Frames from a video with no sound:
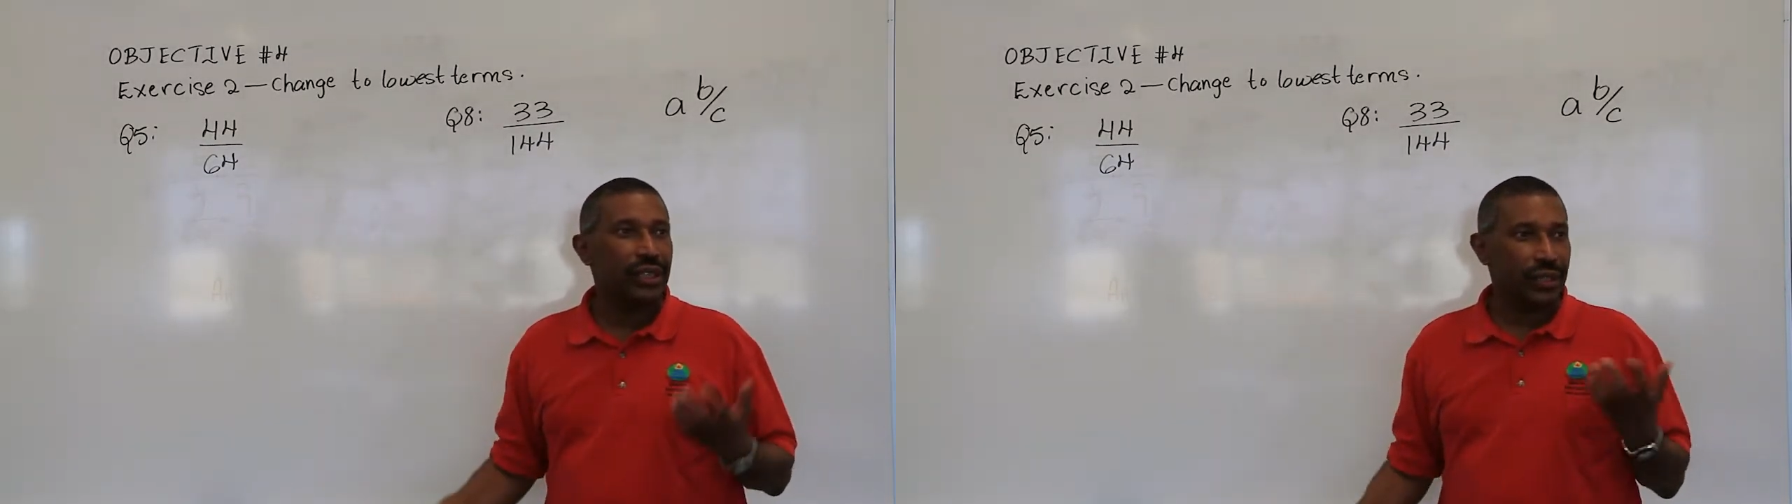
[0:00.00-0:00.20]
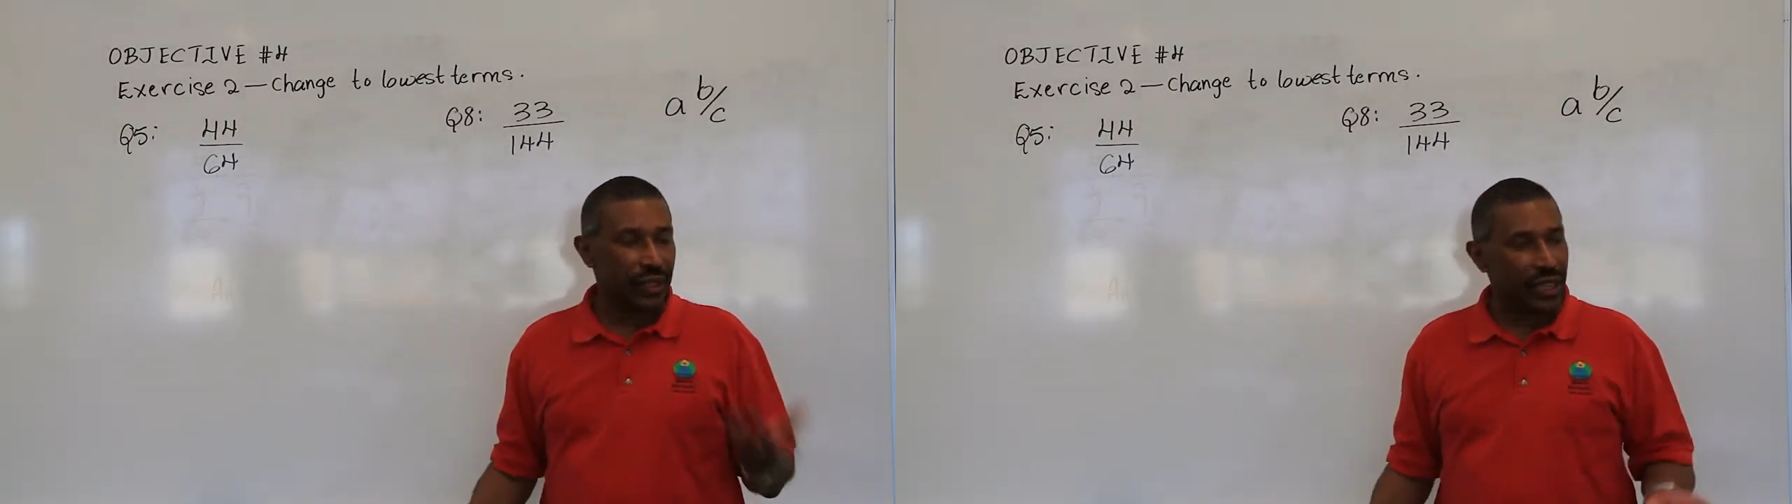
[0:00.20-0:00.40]

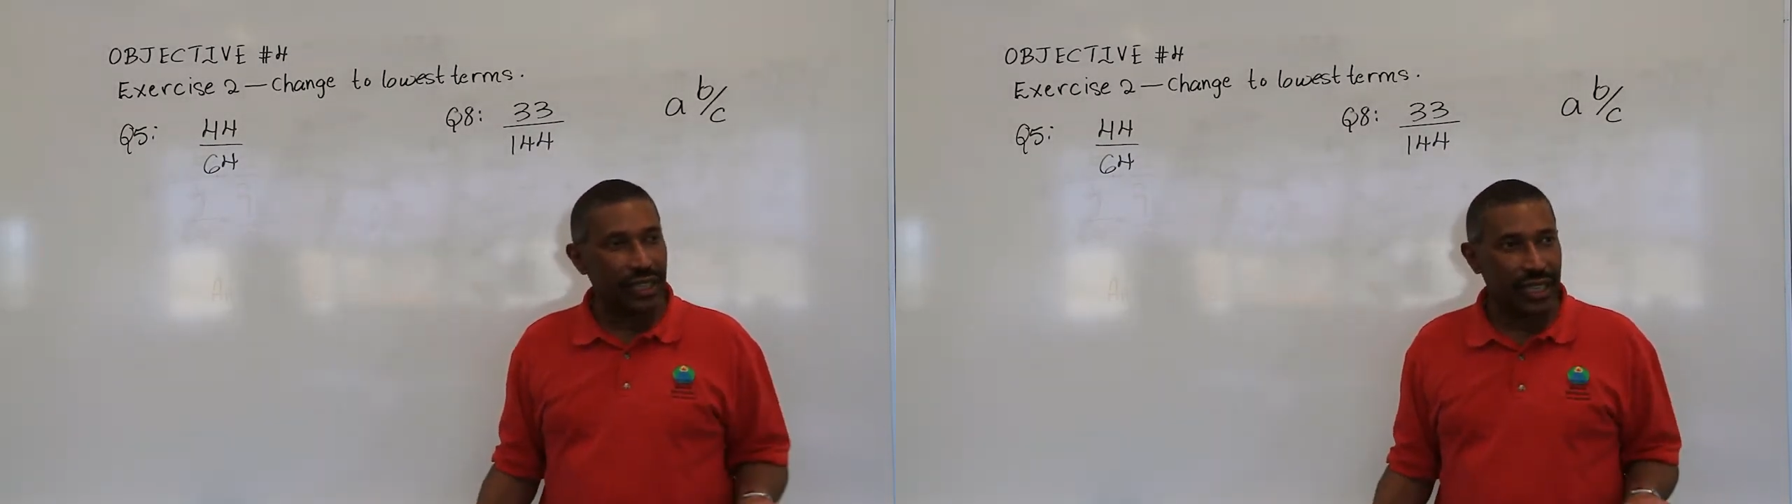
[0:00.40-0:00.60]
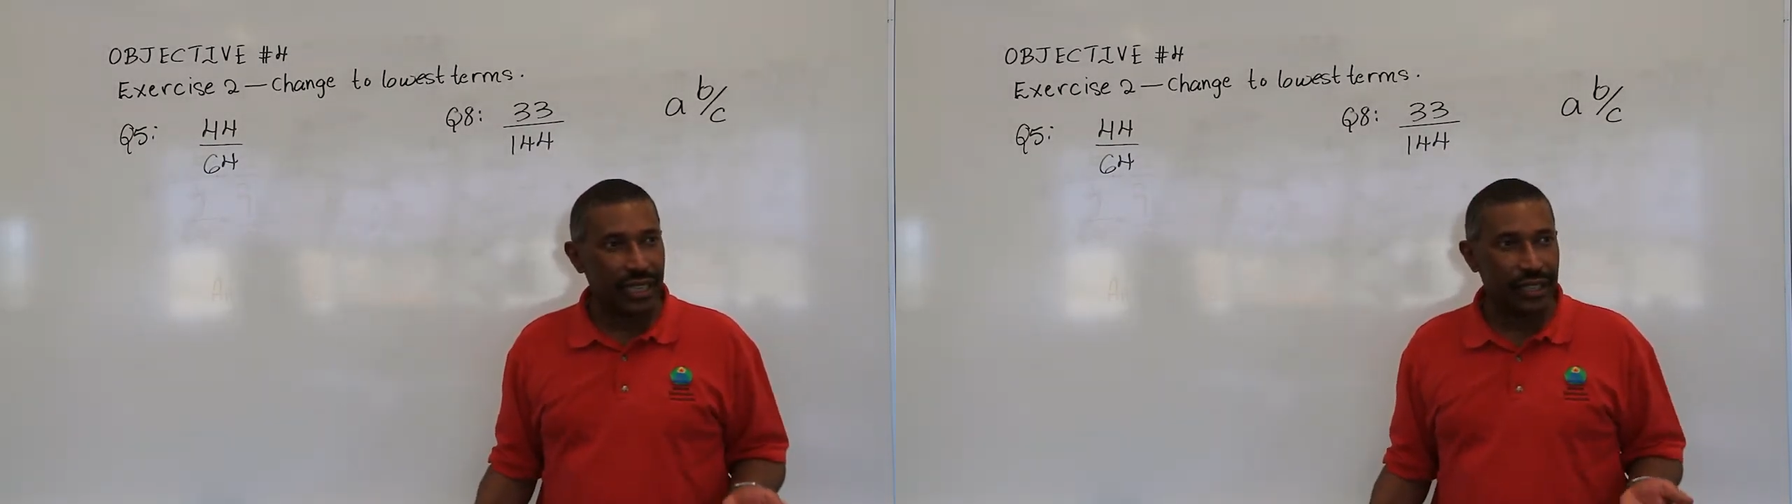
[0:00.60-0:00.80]
in your
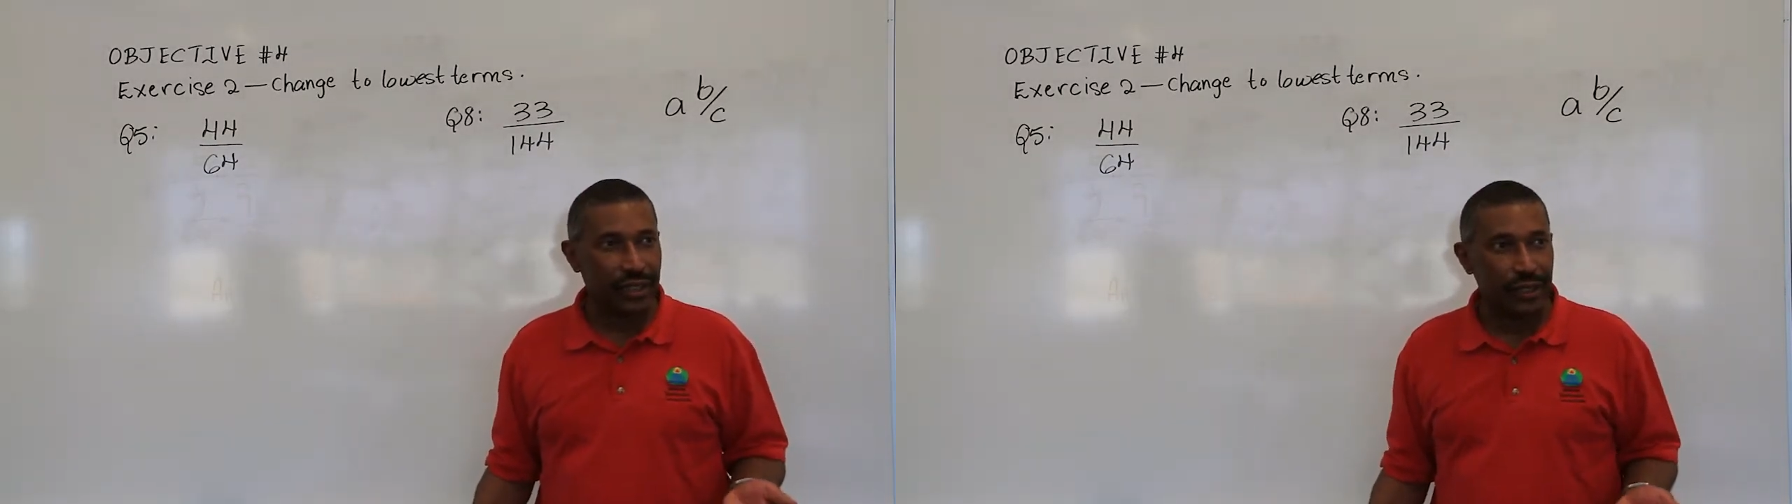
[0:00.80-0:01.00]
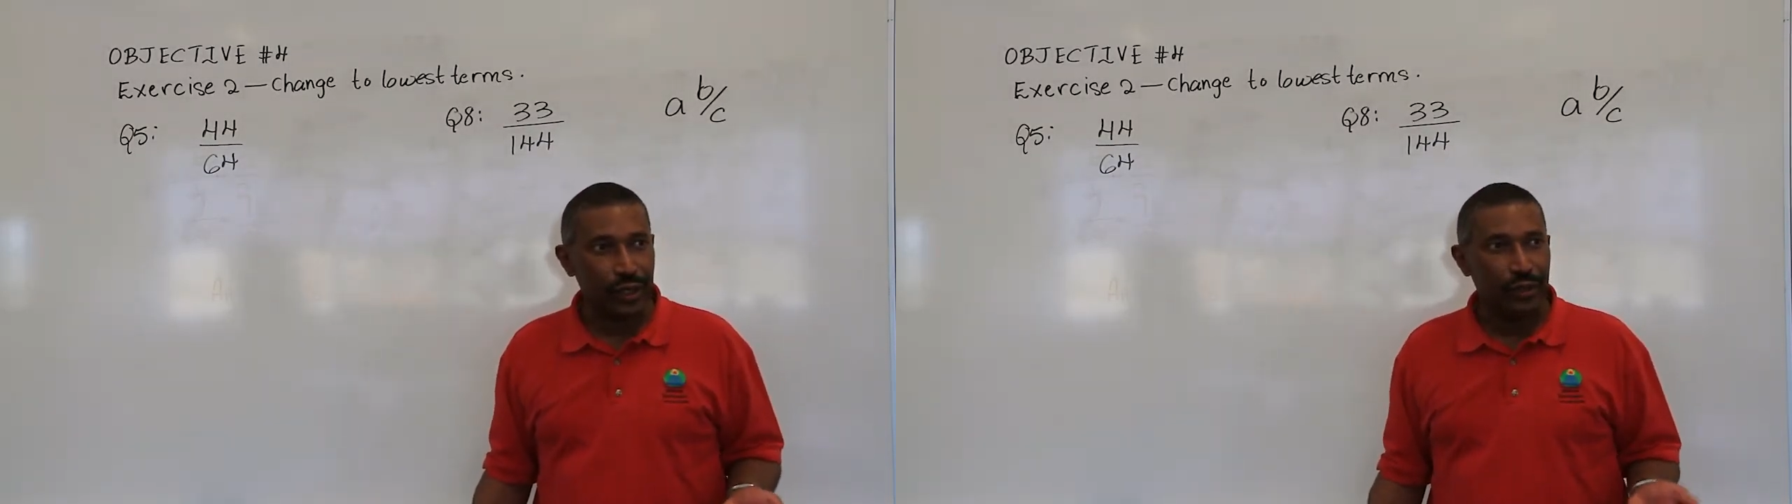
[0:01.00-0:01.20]
calculator.